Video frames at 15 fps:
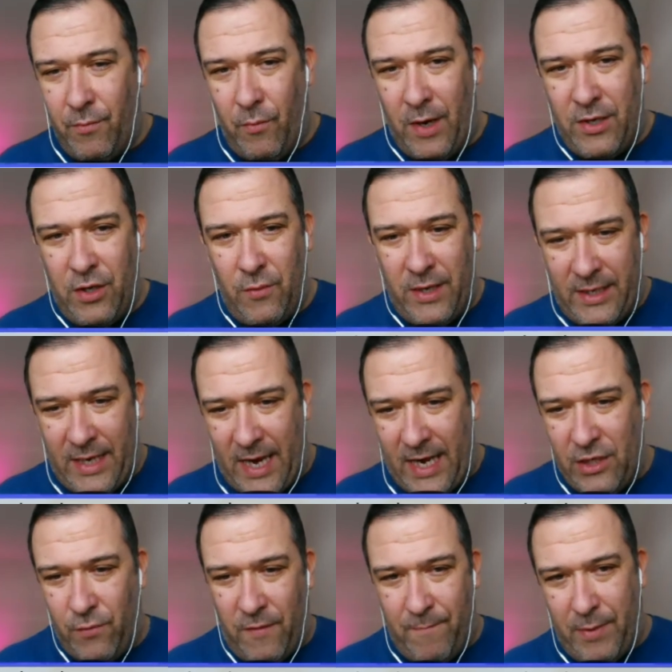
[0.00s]
when you
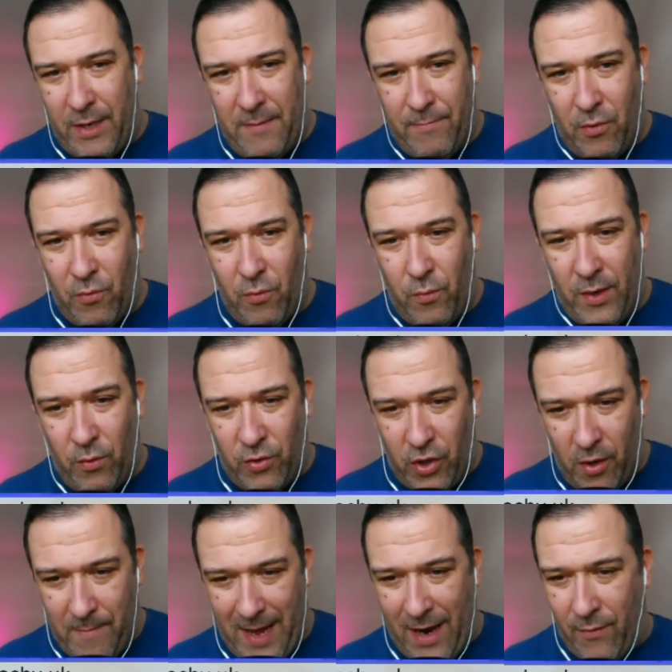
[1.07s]
engage with people, will
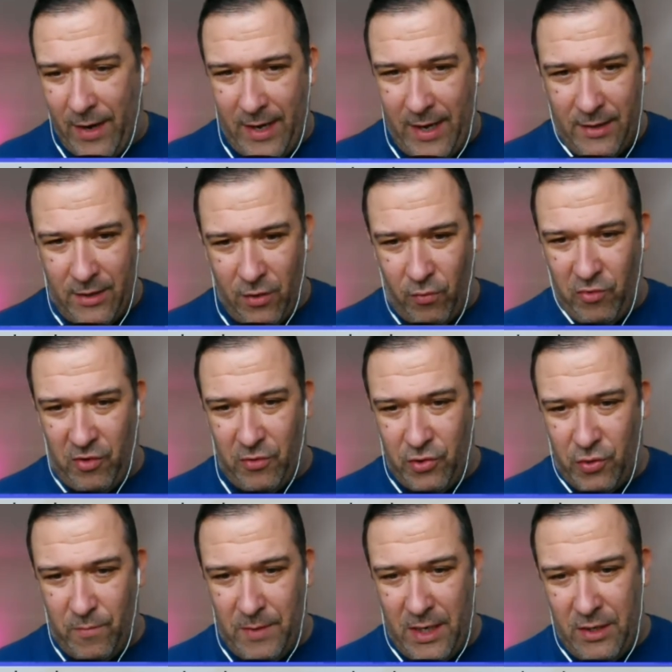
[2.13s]
come out in your
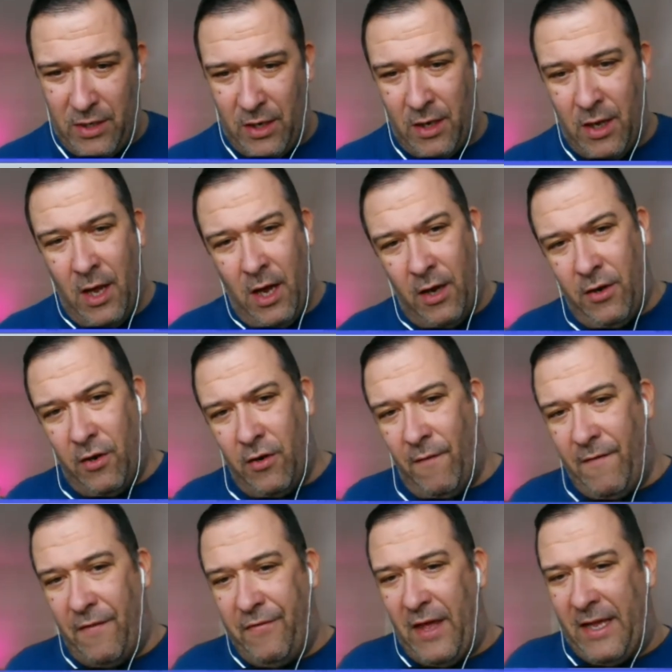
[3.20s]
social media. And
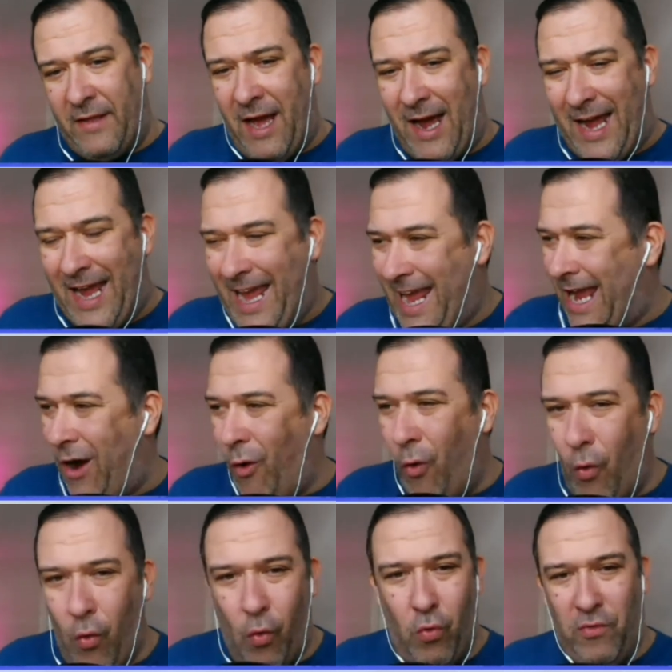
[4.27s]
another thing that I hear
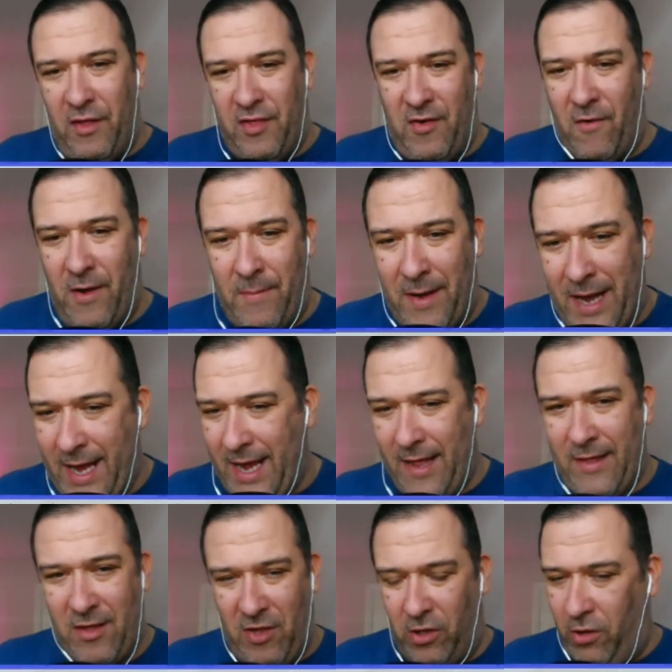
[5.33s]
all the time, I hear
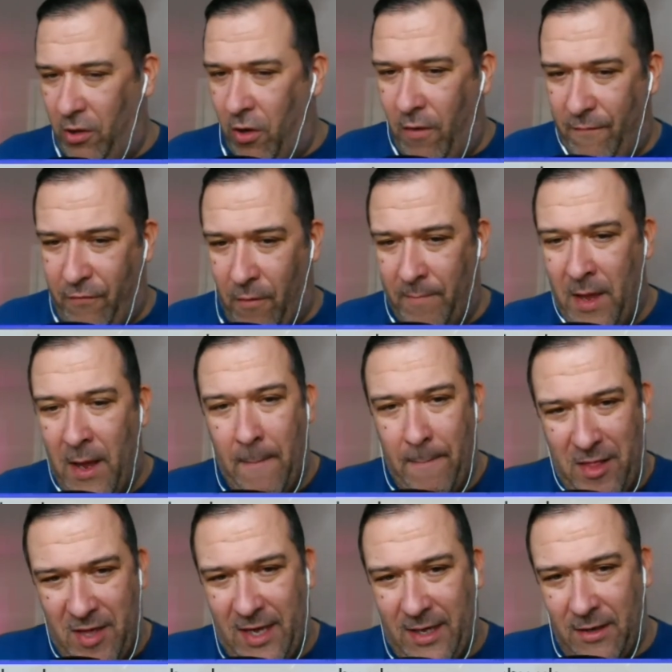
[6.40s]
this a lot from
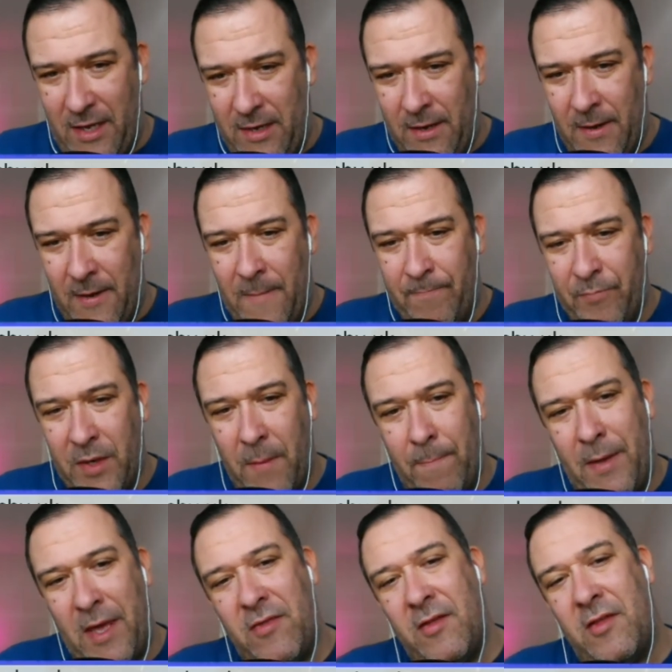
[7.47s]
particularly
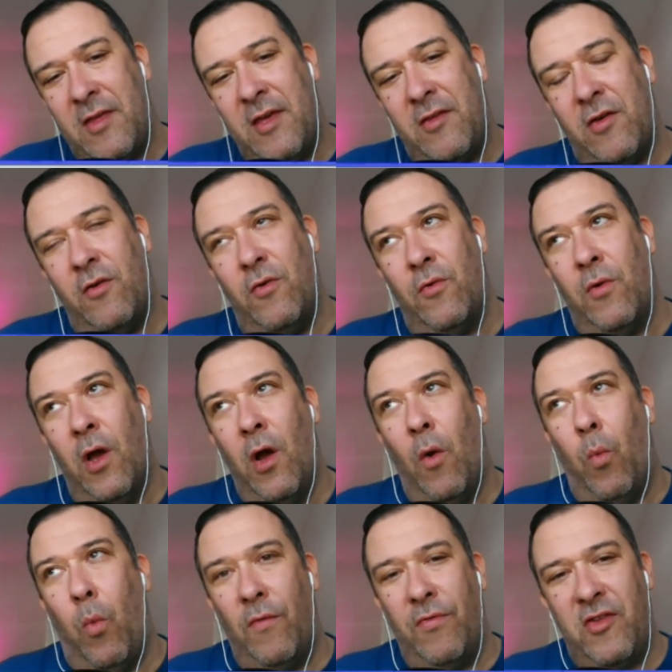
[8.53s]
businesses who
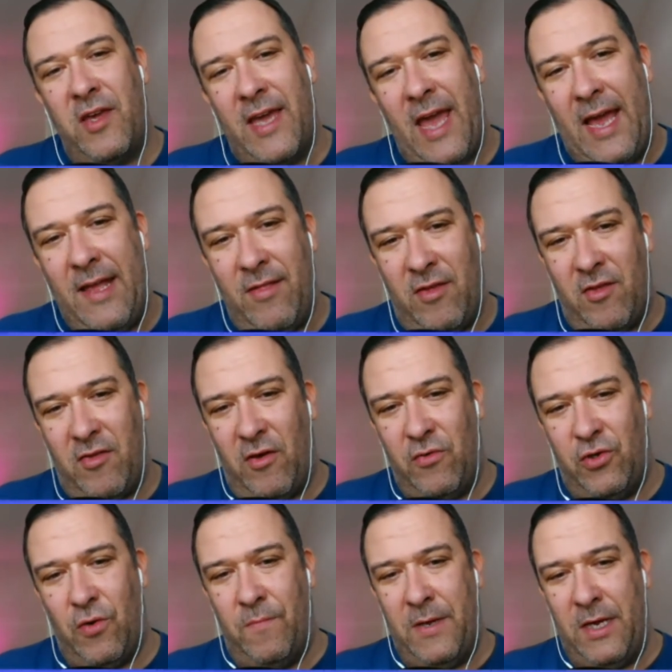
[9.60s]
want to get into
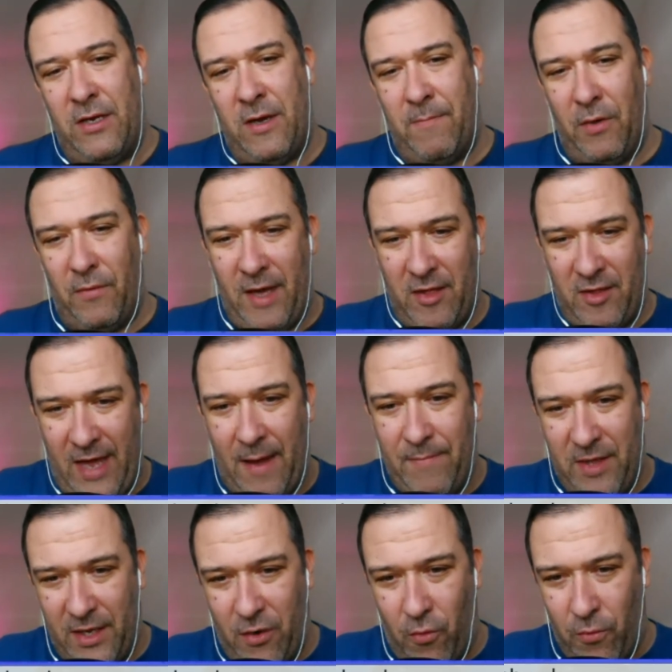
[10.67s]
social media, but they're
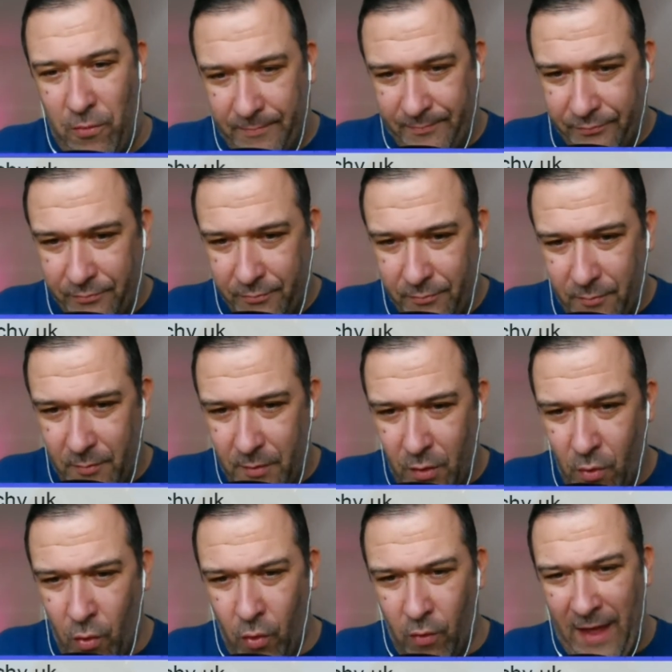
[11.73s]
skeptical
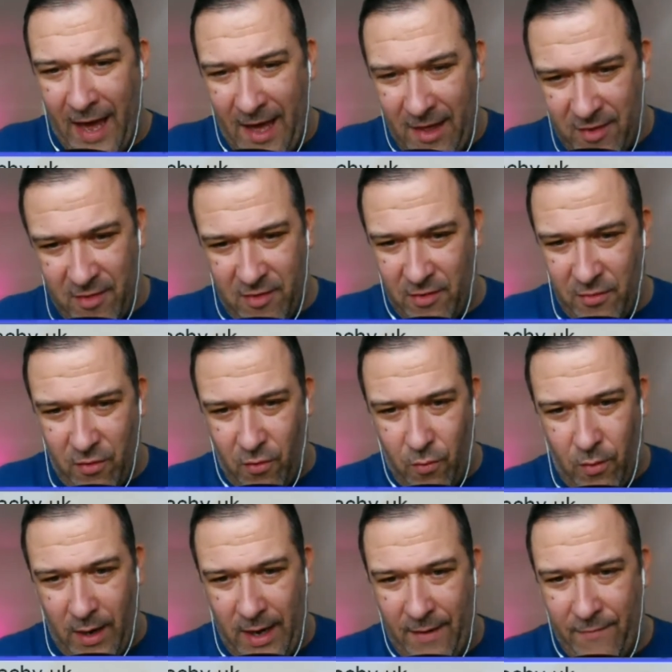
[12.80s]
or they're hesitant or
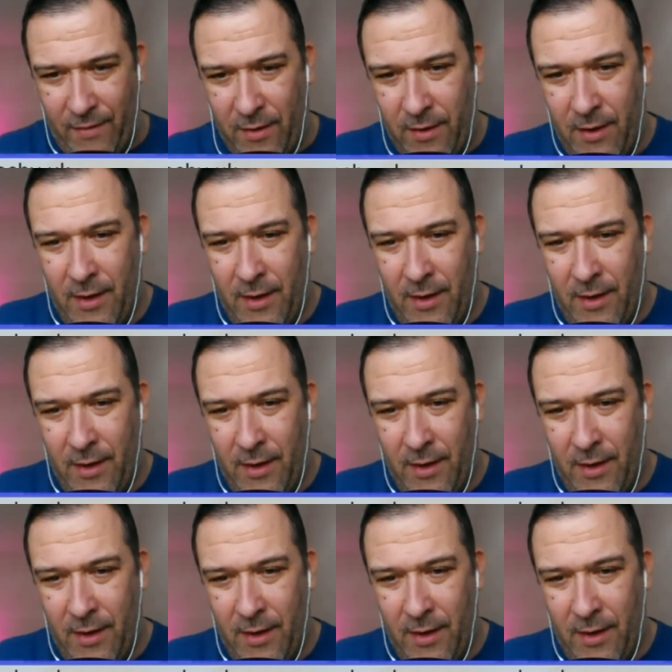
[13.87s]
whatever.